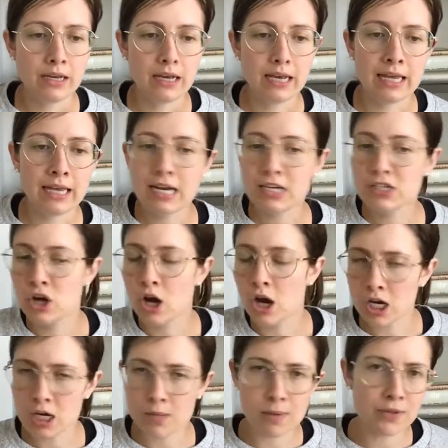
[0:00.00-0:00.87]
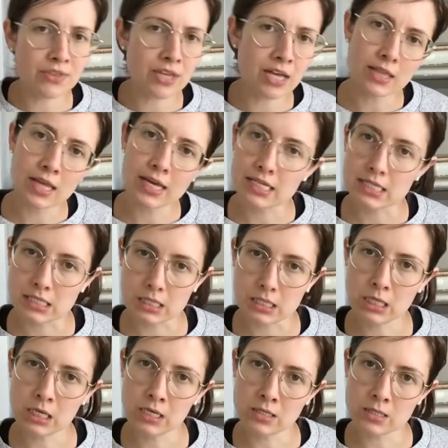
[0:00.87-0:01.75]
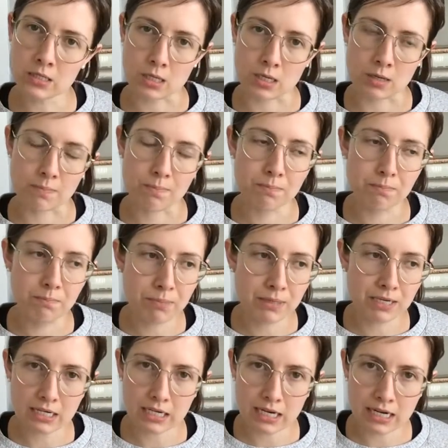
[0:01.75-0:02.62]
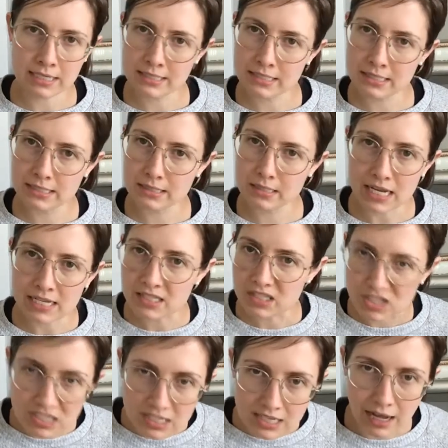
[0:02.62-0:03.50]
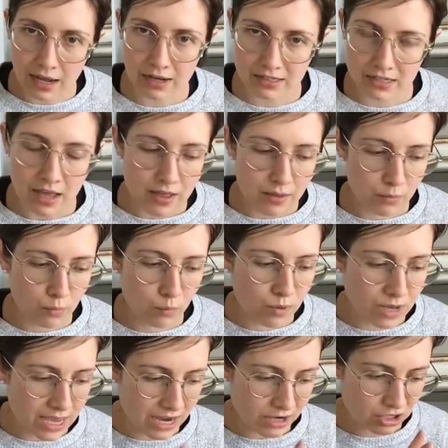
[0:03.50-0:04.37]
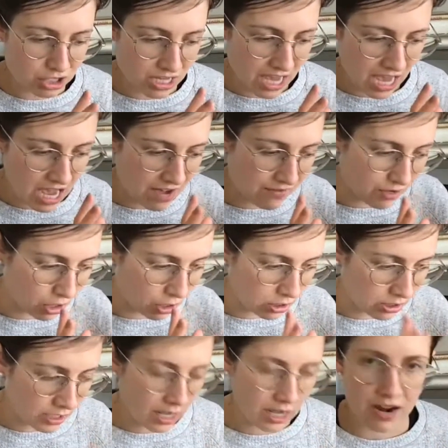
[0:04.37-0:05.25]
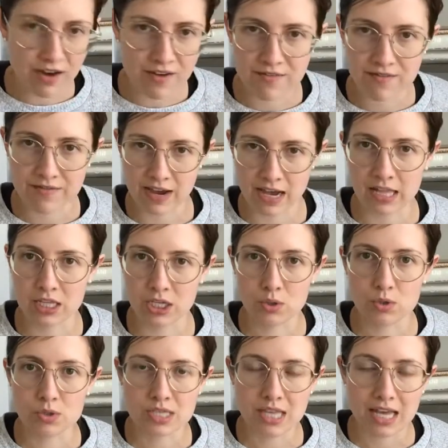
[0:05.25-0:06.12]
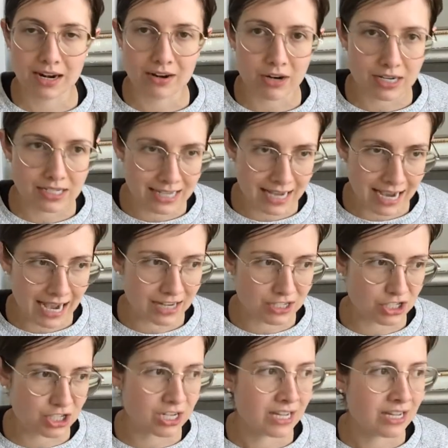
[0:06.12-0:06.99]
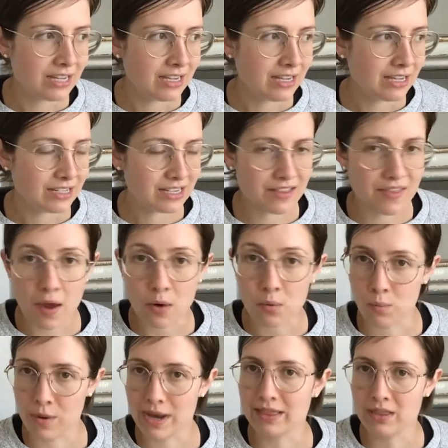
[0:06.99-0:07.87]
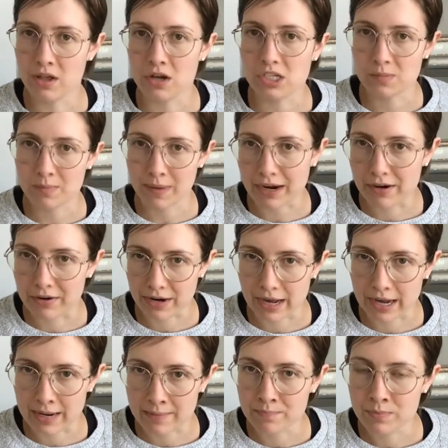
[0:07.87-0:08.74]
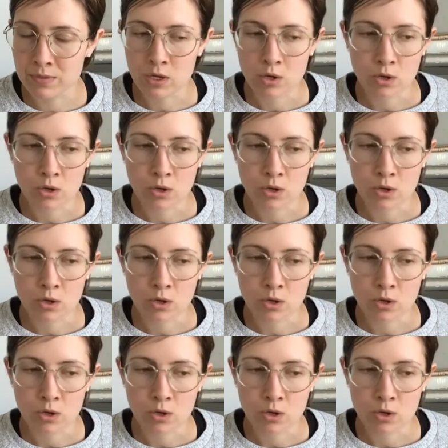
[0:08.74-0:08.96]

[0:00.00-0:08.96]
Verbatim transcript: And I talk about that like it's easy, but it's it's not. We actually have a lot of values that are attached to that weight loss paradigm.